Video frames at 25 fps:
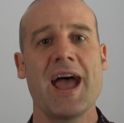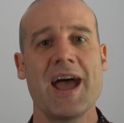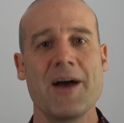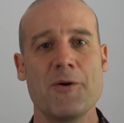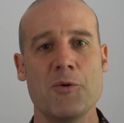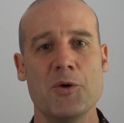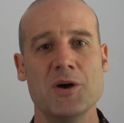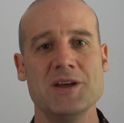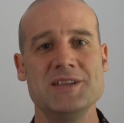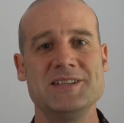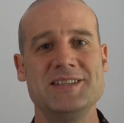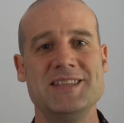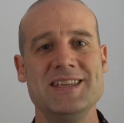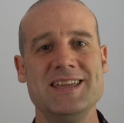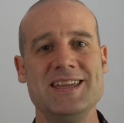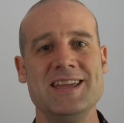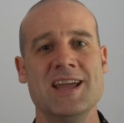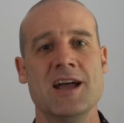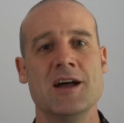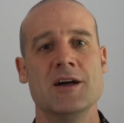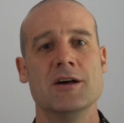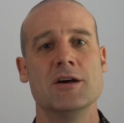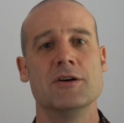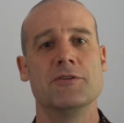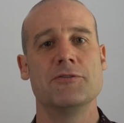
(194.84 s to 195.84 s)
what is
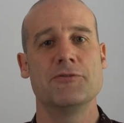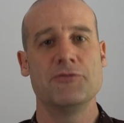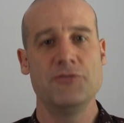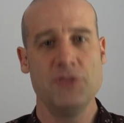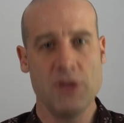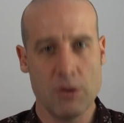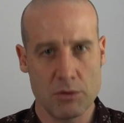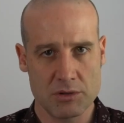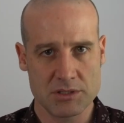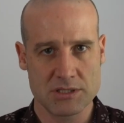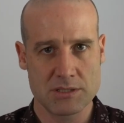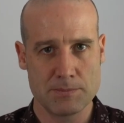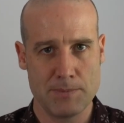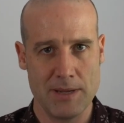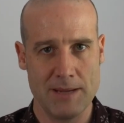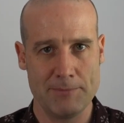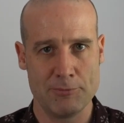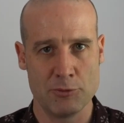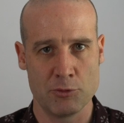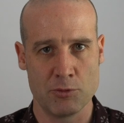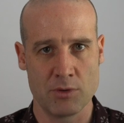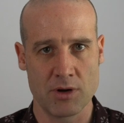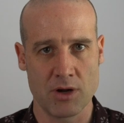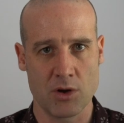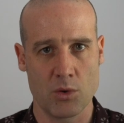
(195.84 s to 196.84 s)
the fewest
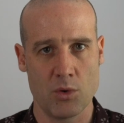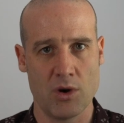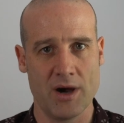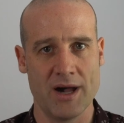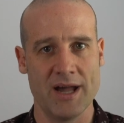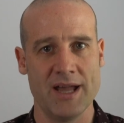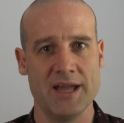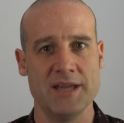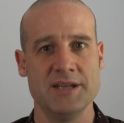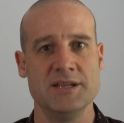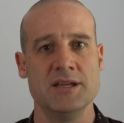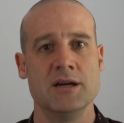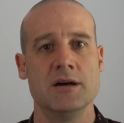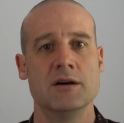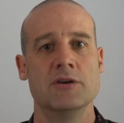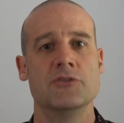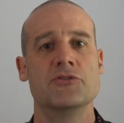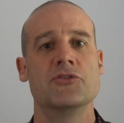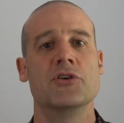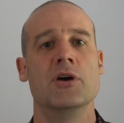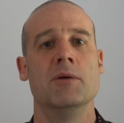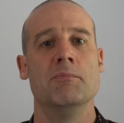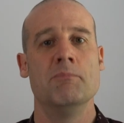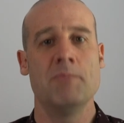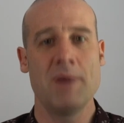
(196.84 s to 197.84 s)
people required
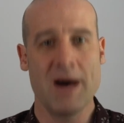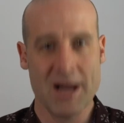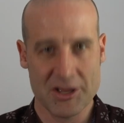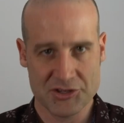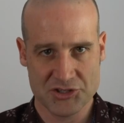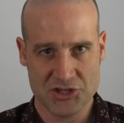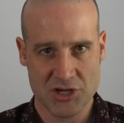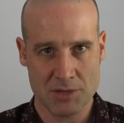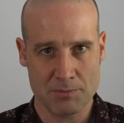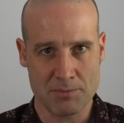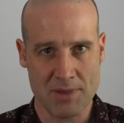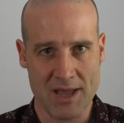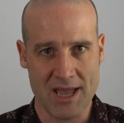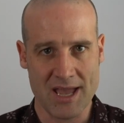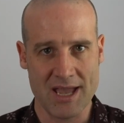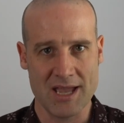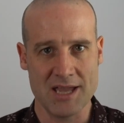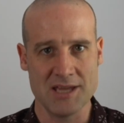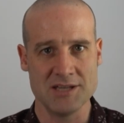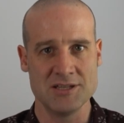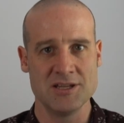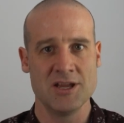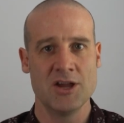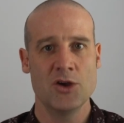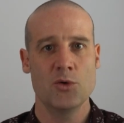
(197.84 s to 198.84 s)
for a marching
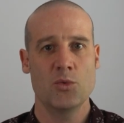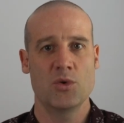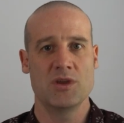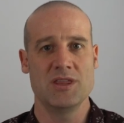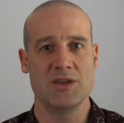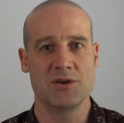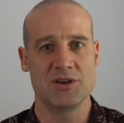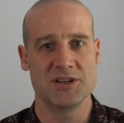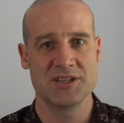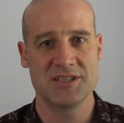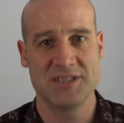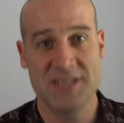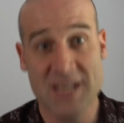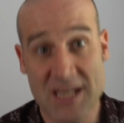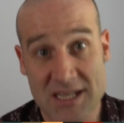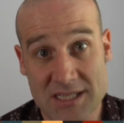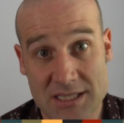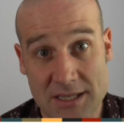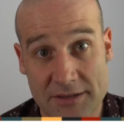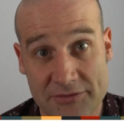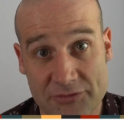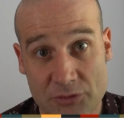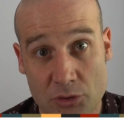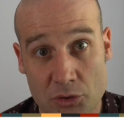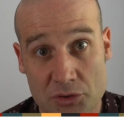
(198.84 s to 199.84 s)
band where there are
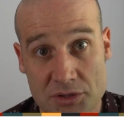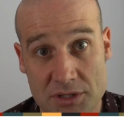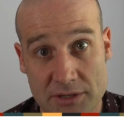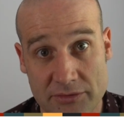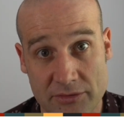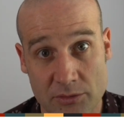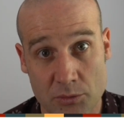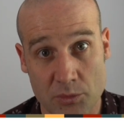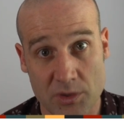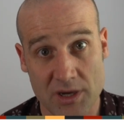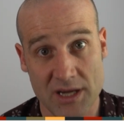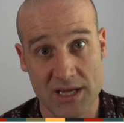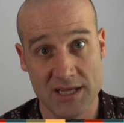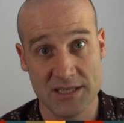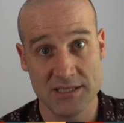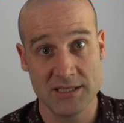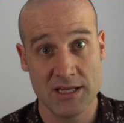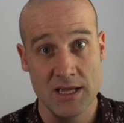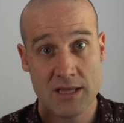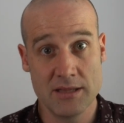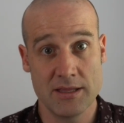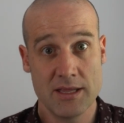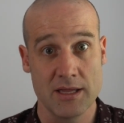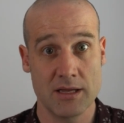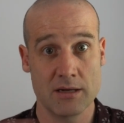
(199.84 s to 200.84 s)
64 different ways
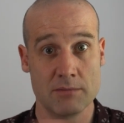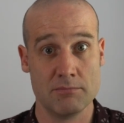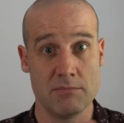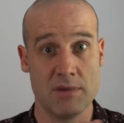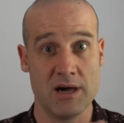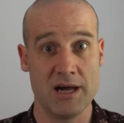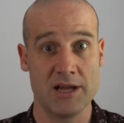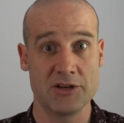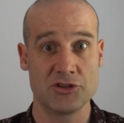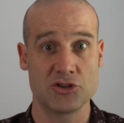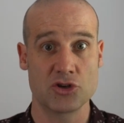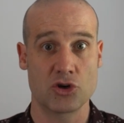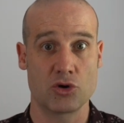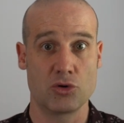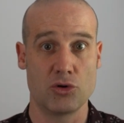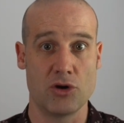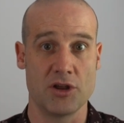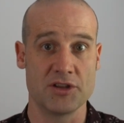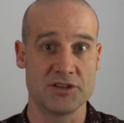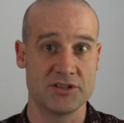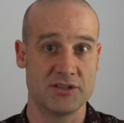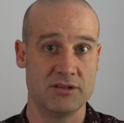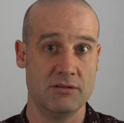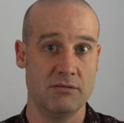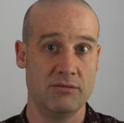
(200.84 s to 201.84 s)
they can march
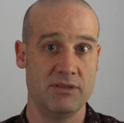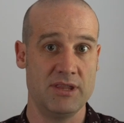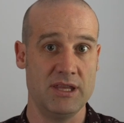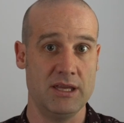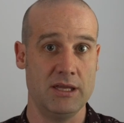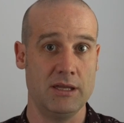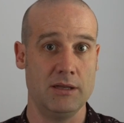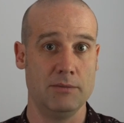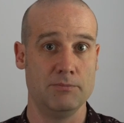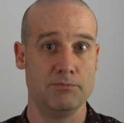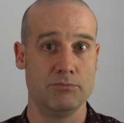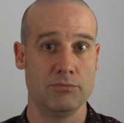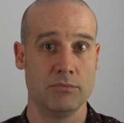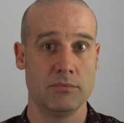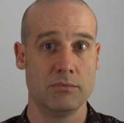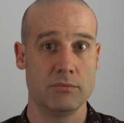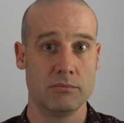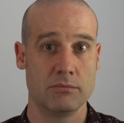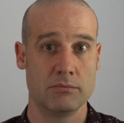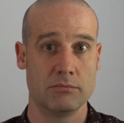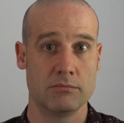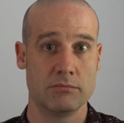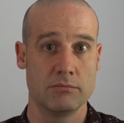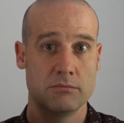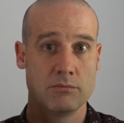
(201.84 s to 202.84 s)
across the
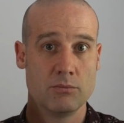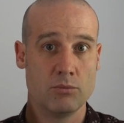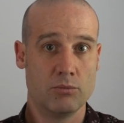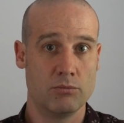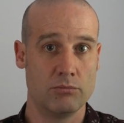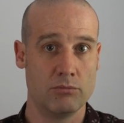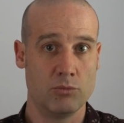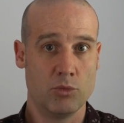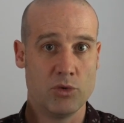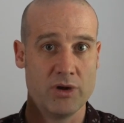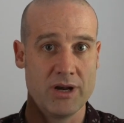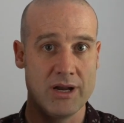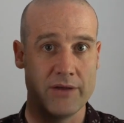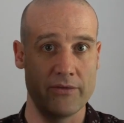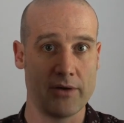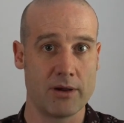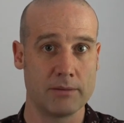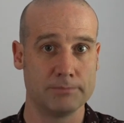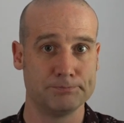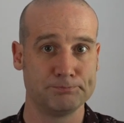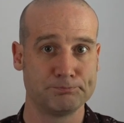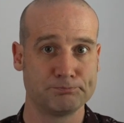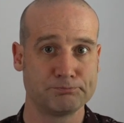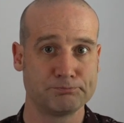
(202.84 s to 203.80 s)
whatever.